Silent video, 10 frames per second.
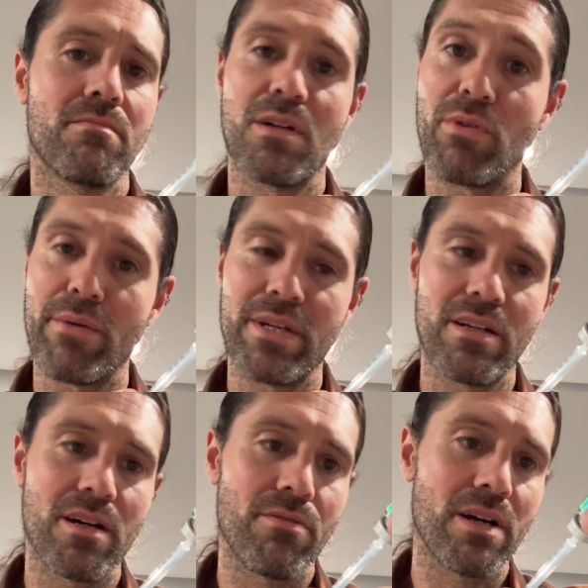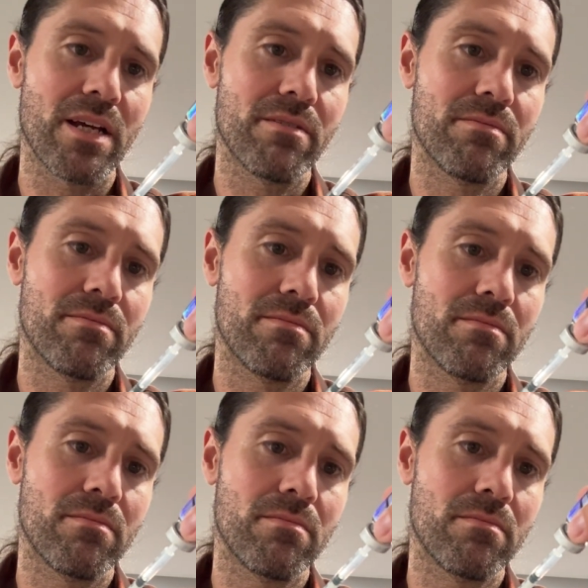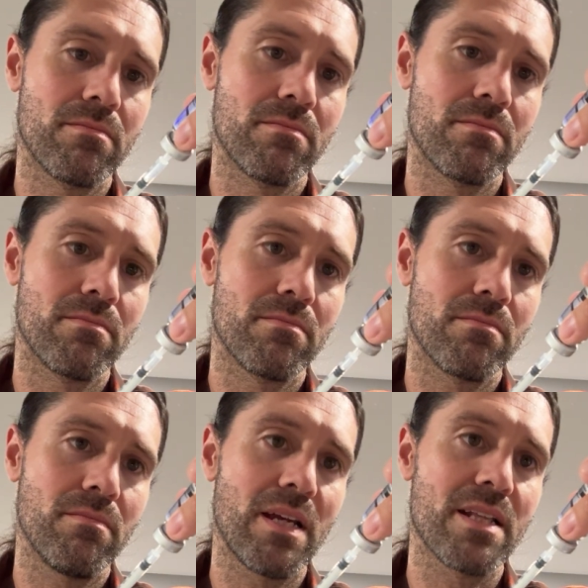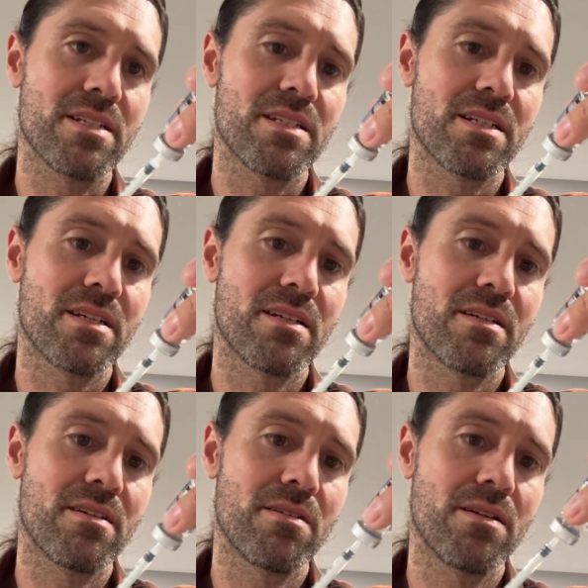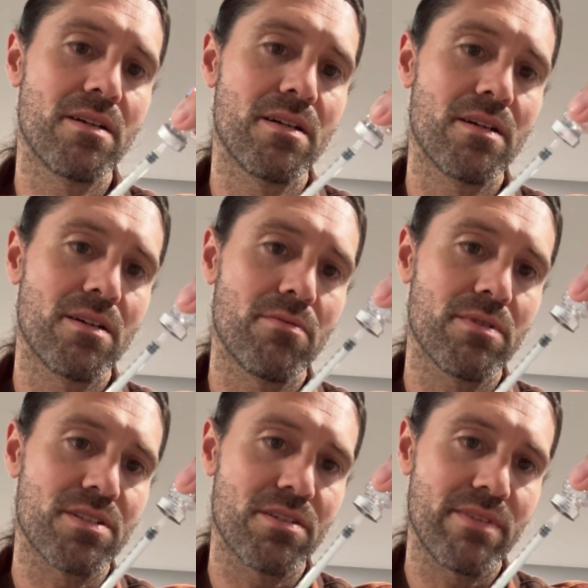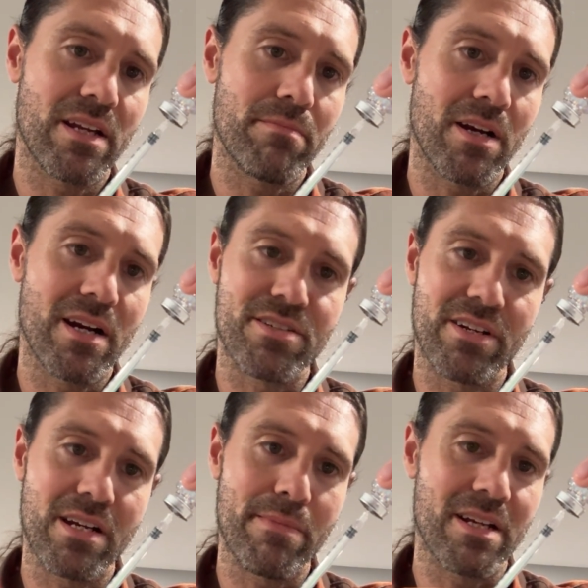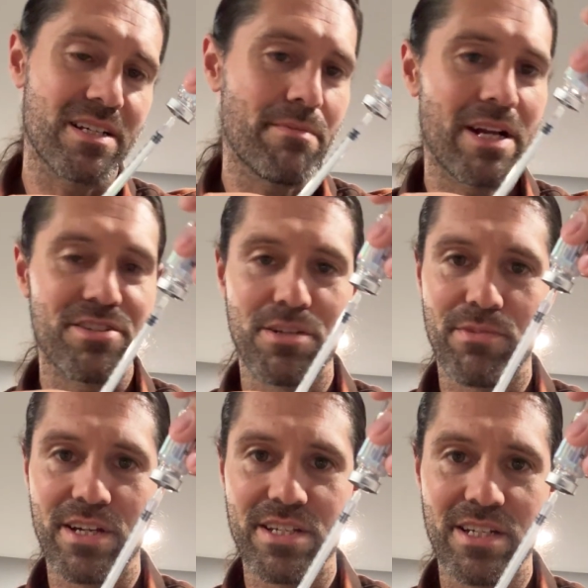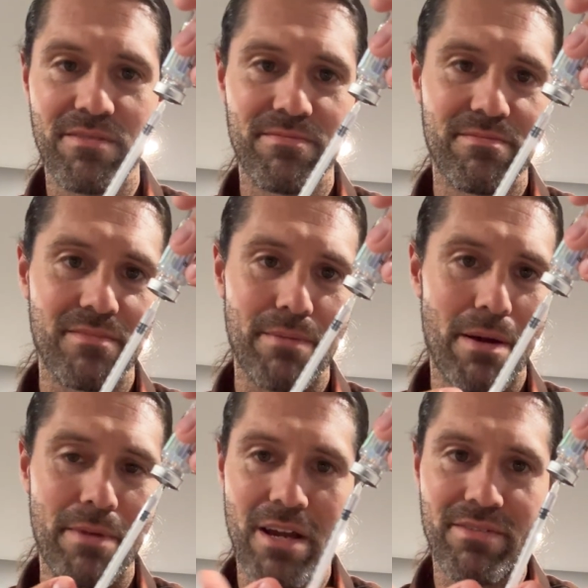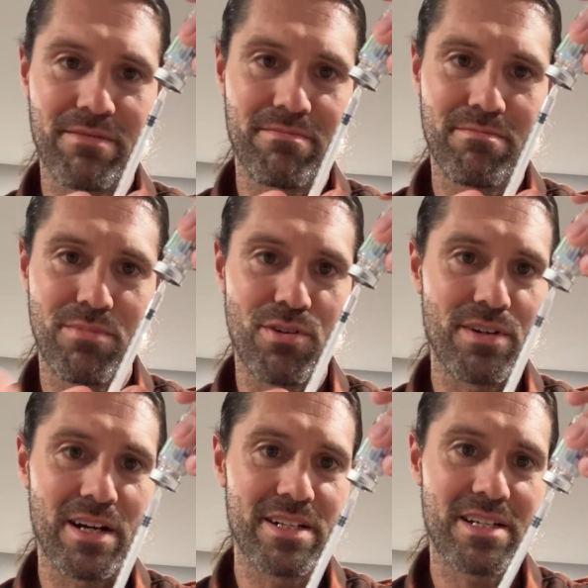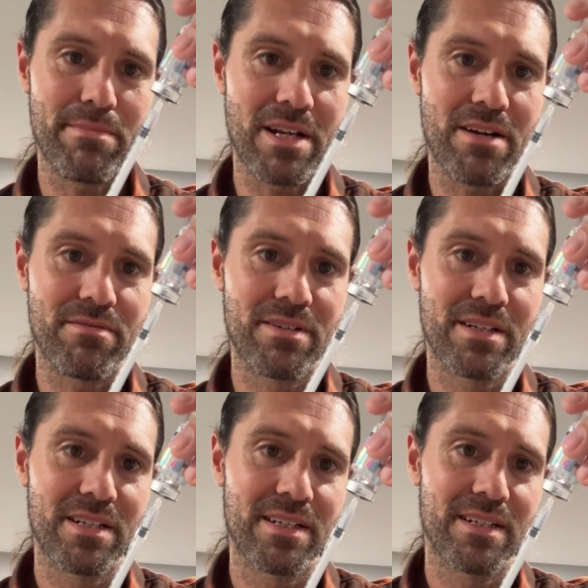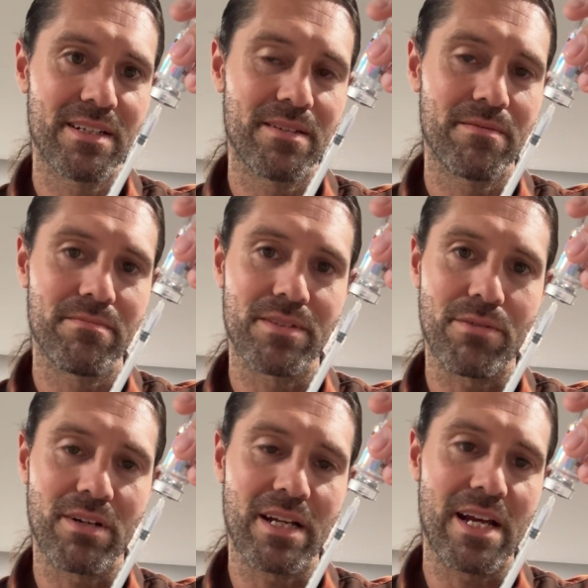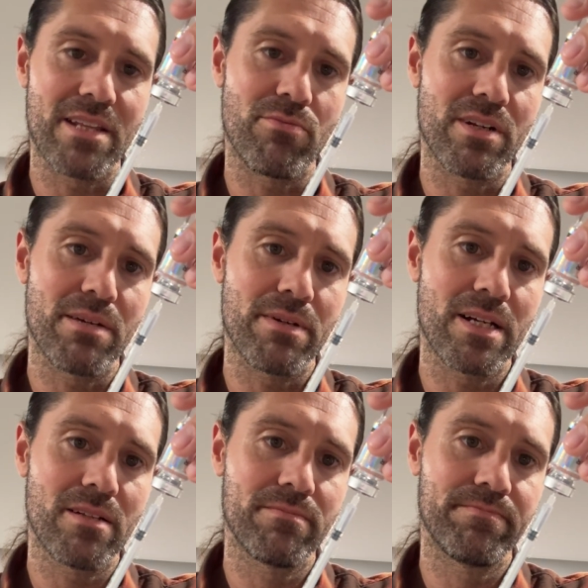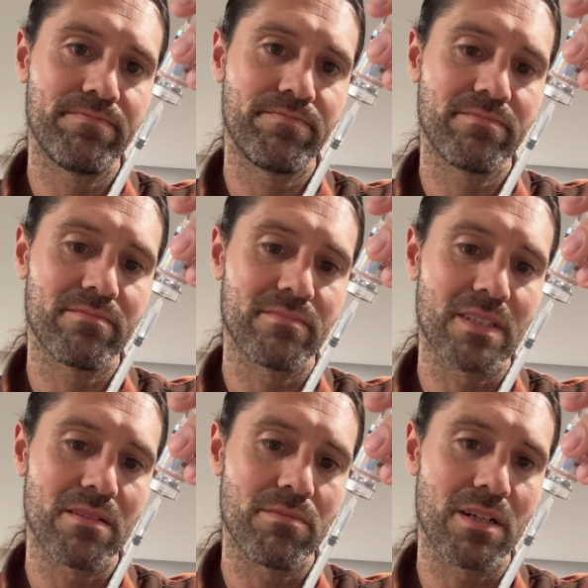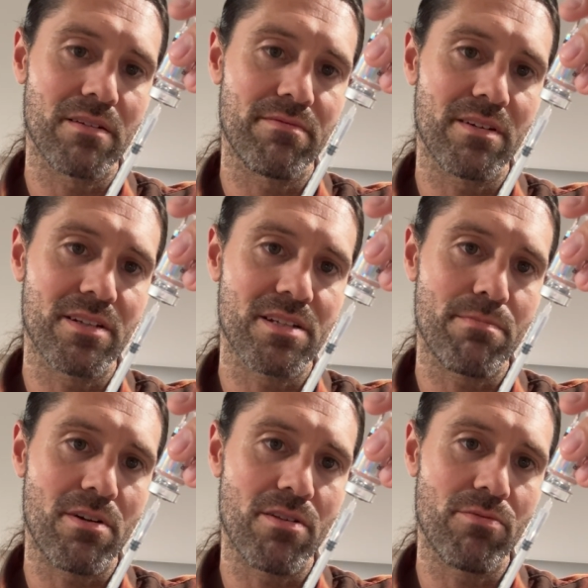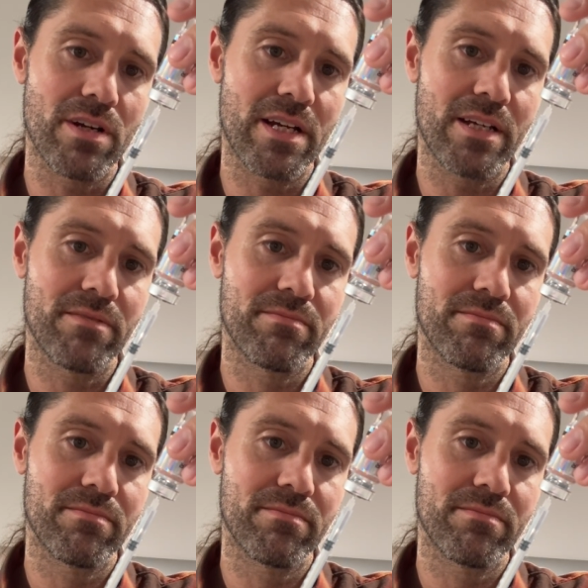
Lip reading: Away we go, right? Yeah, this wasn't too vacuum. All right, it's already coming. It's coming out super easy. I'm not even pulling on, it's coming out. So we're gonna add the 1 mL. We're gonna fill this up all the way.